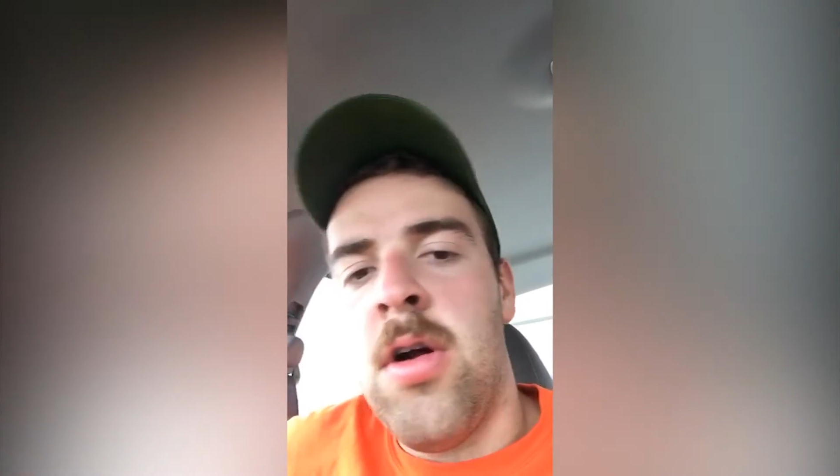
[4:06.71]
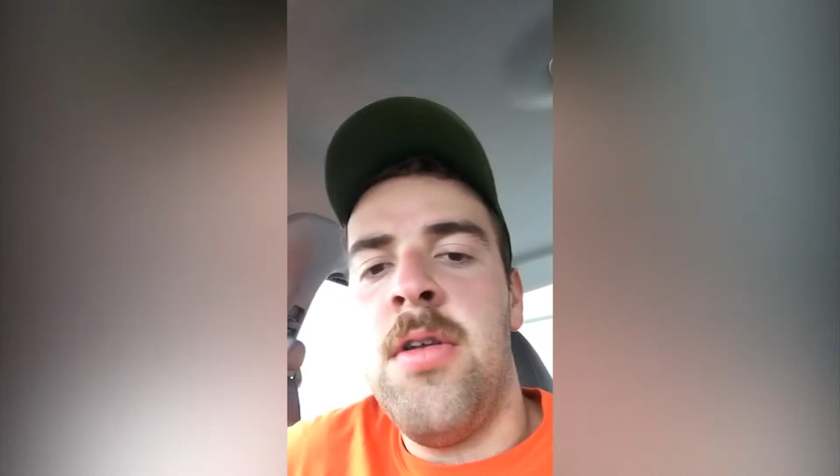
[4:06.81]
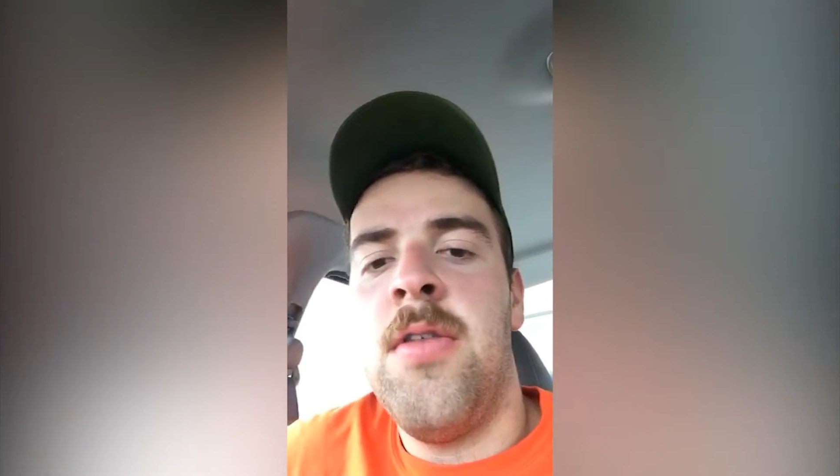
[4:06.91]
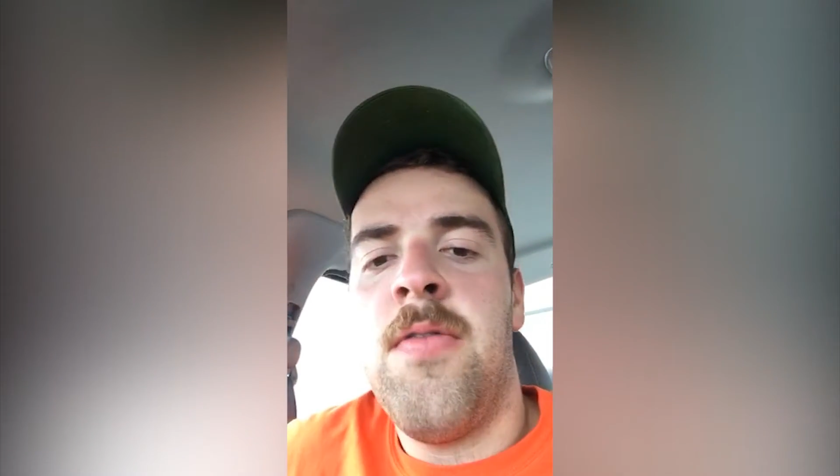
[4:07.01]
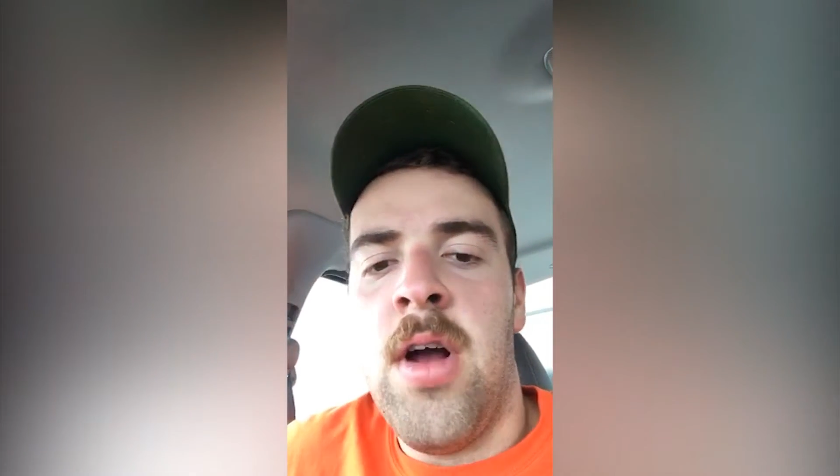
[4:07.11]
do
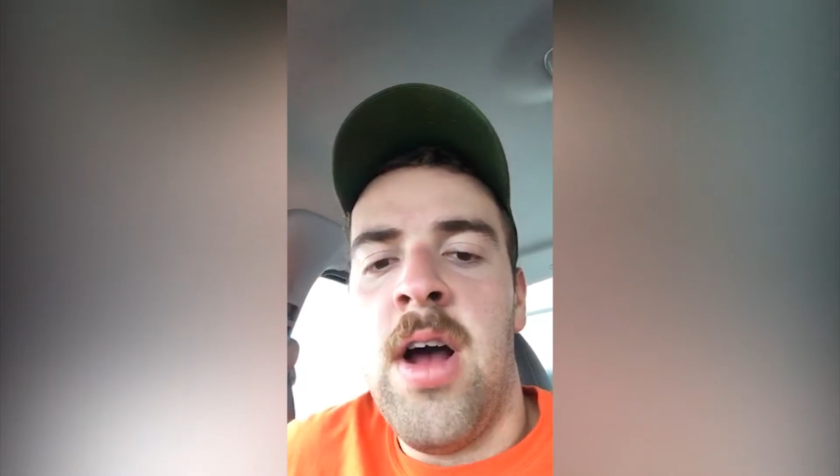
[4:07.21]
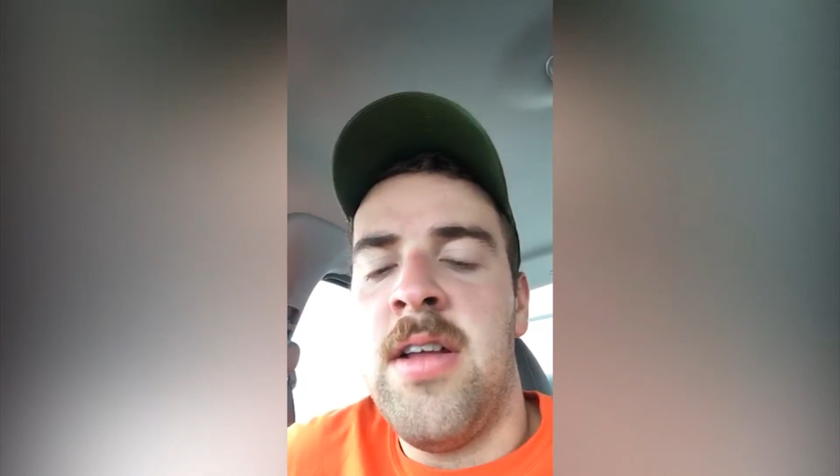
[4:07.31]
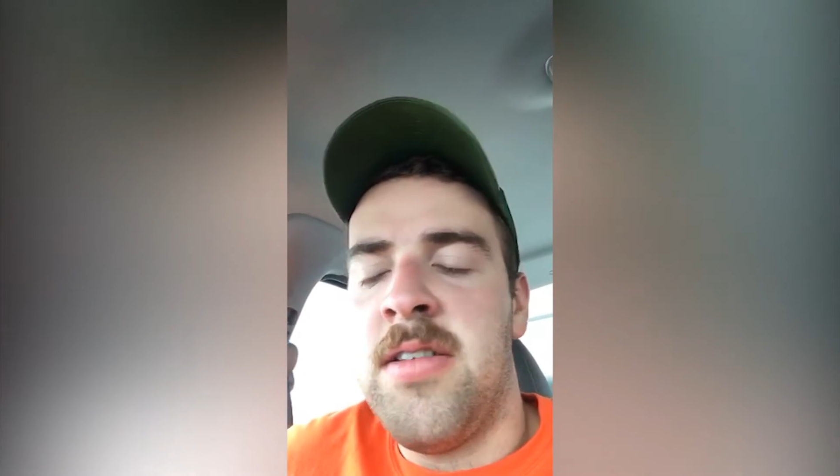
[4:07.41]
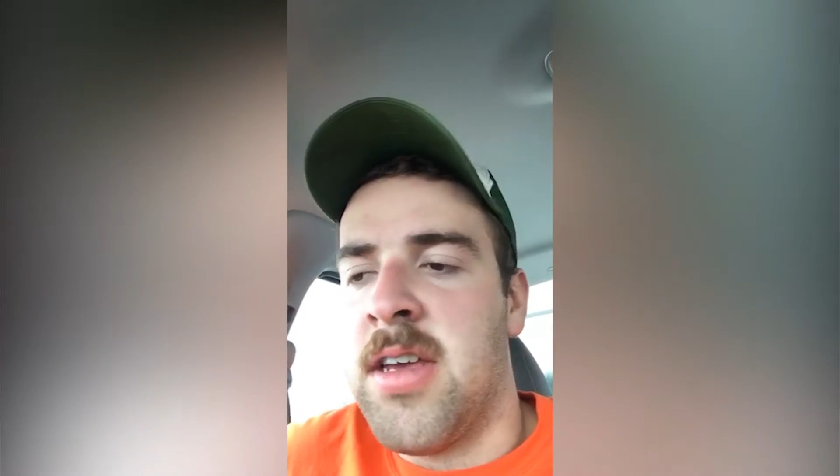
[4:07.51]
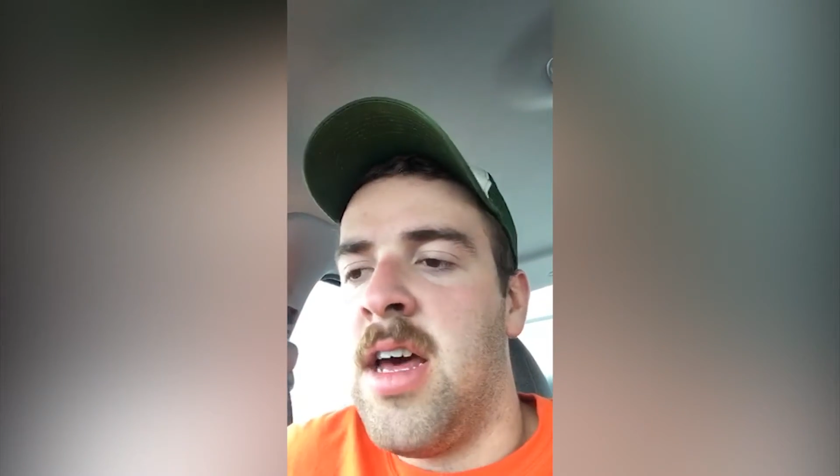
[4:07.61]
the
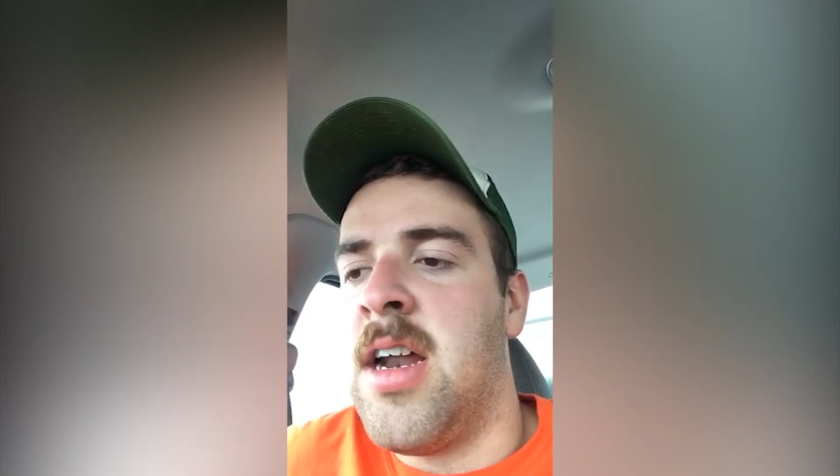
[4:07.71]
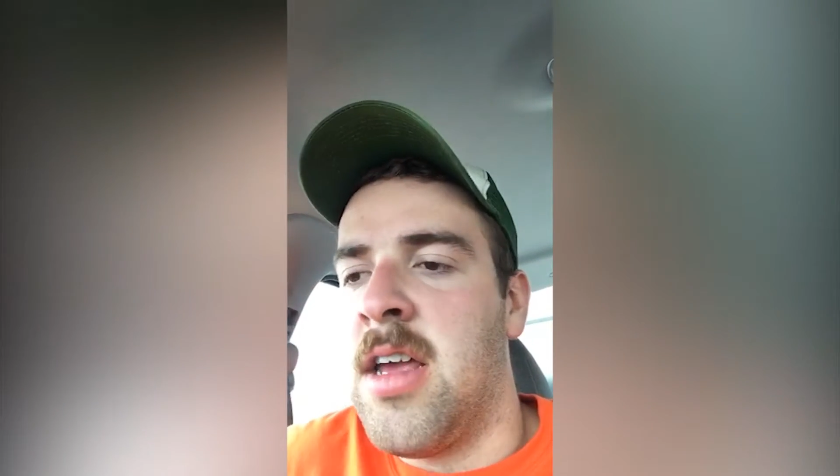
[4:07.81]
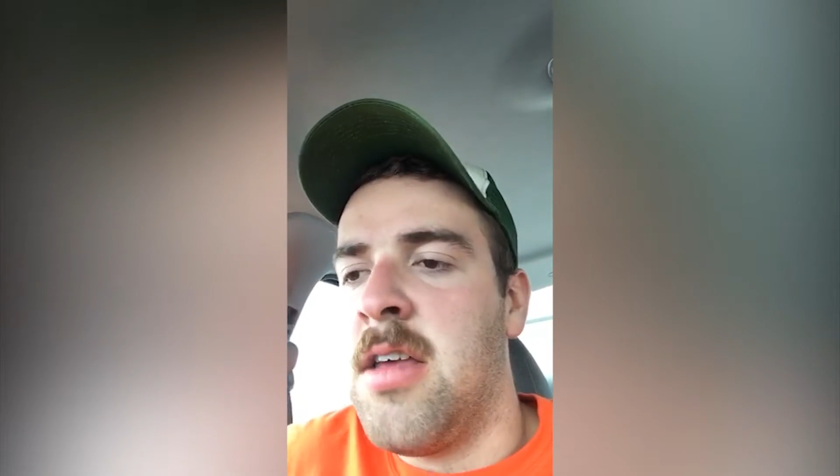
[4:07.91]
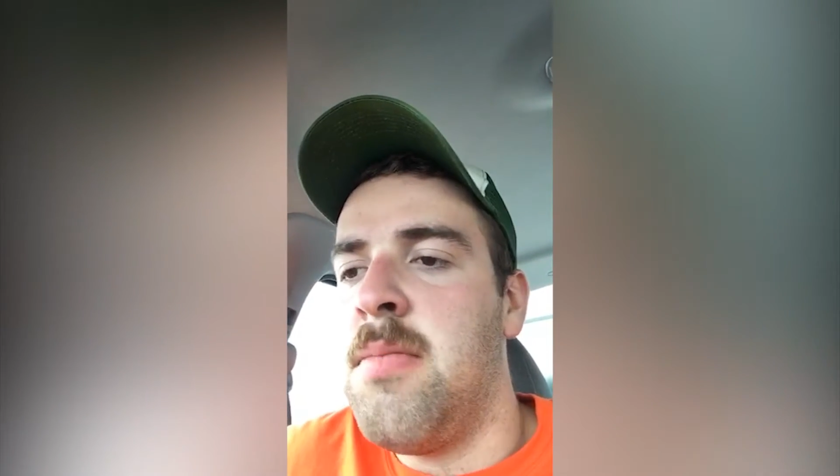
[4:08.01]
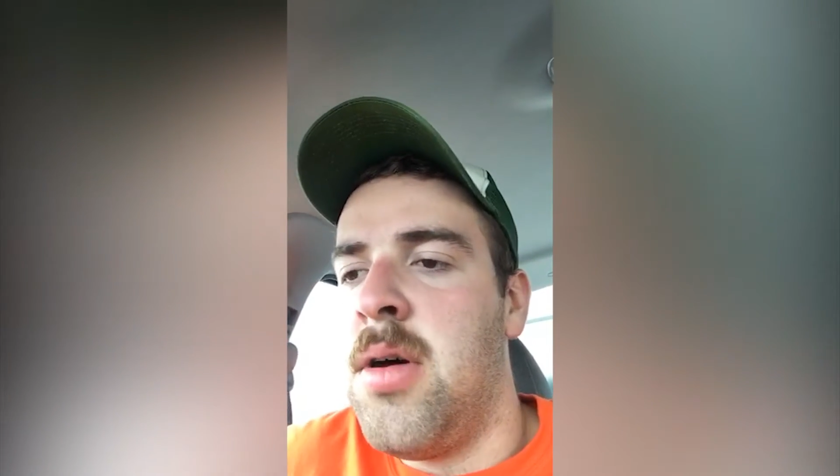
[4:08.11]
fries, I gotta
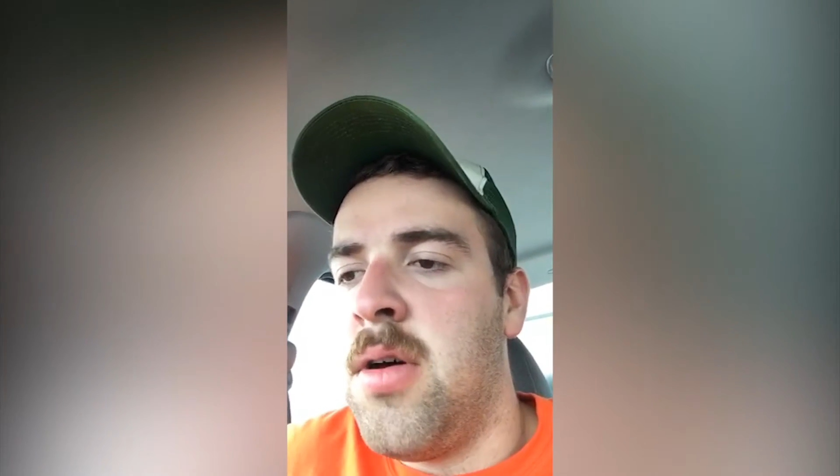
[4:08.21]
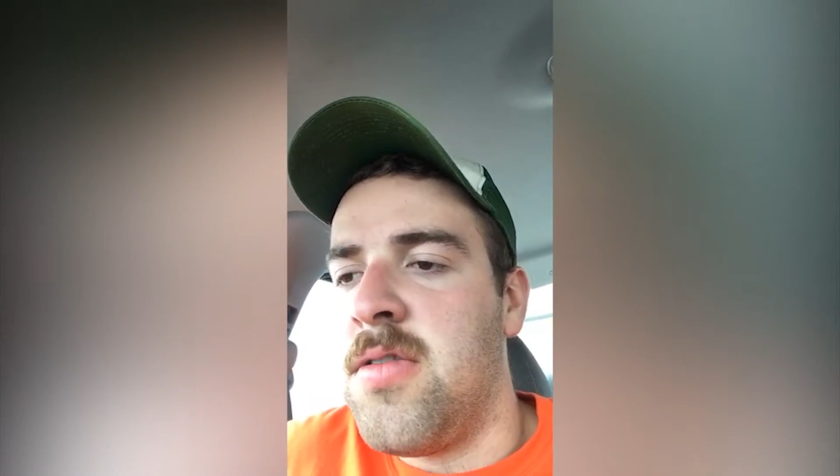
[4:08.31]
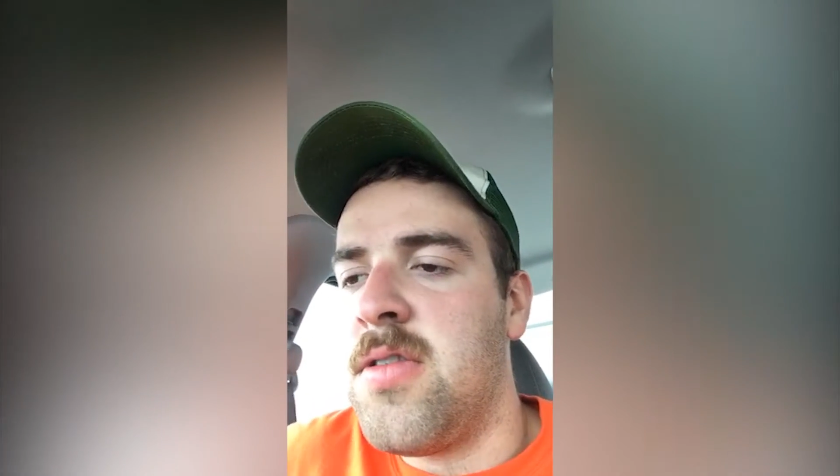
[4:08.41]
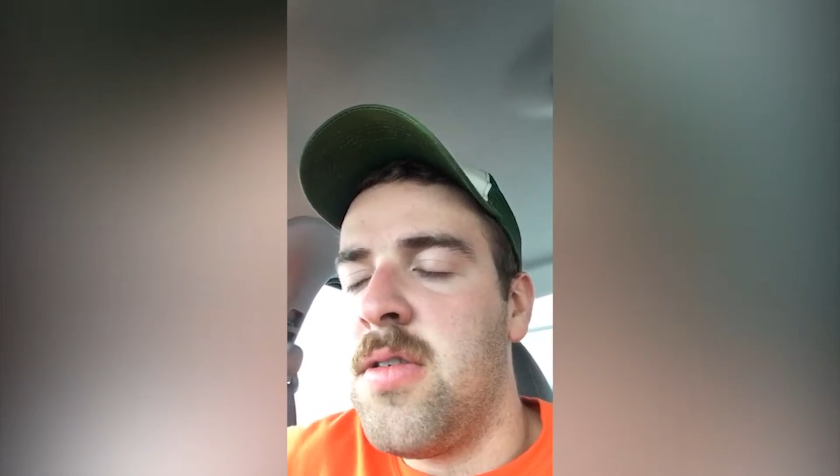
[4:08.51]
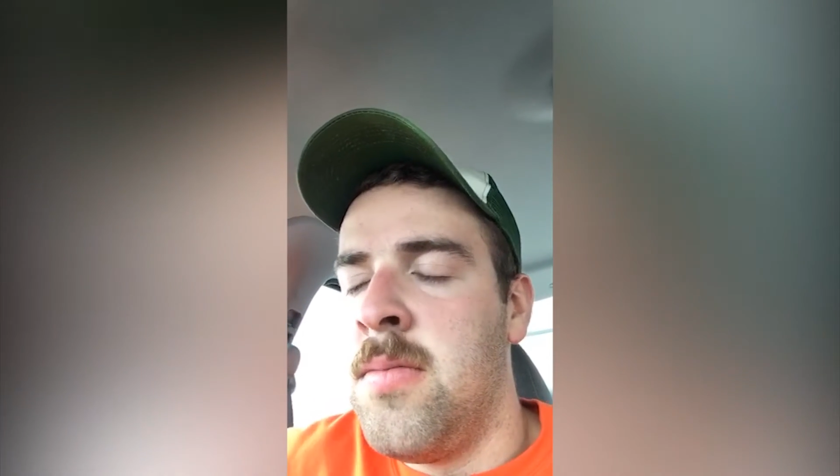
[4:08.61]
get
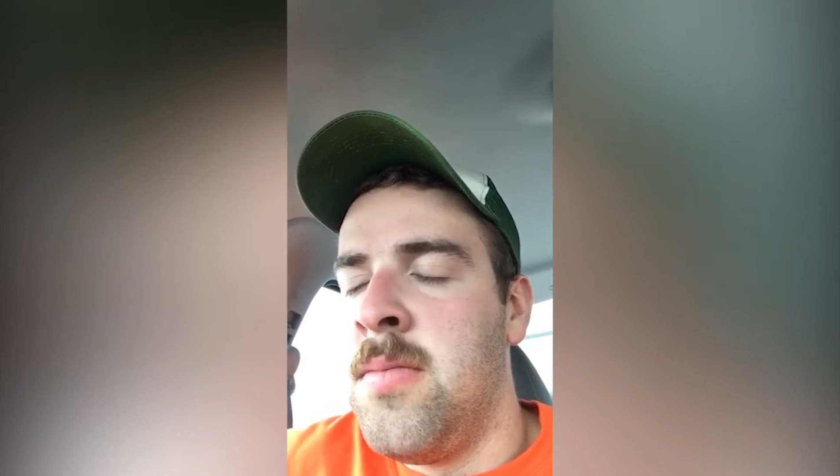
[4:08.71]
composed.